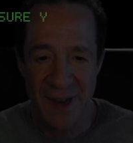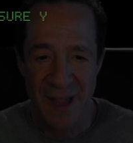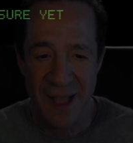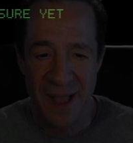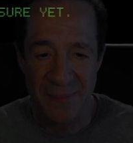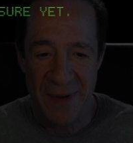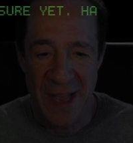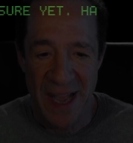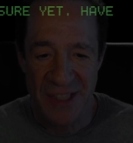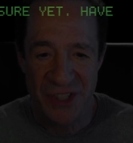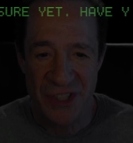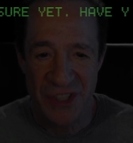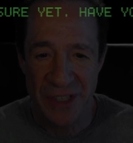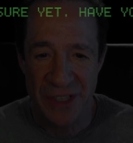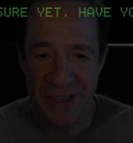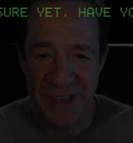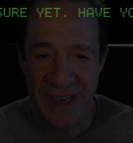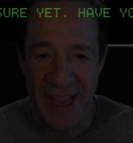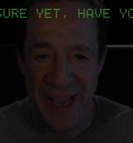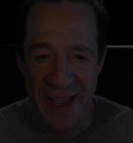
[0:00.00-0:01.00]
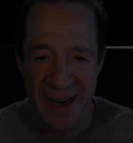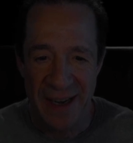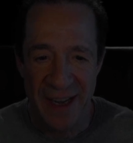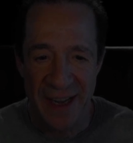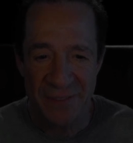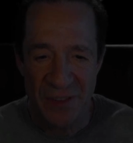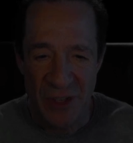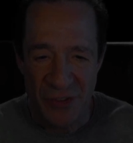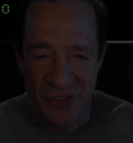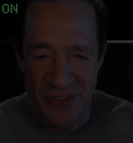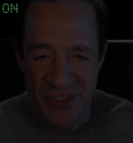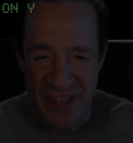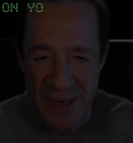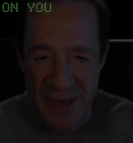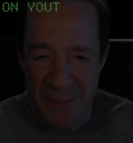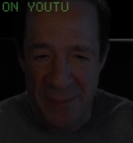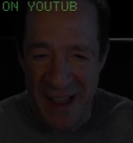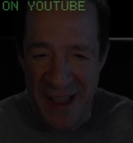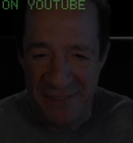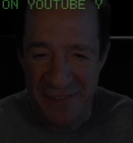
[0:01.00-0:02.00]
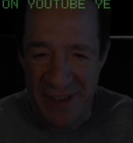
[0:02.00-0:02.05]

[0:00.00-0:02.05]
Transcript: I'm not sure yet. Have you seen my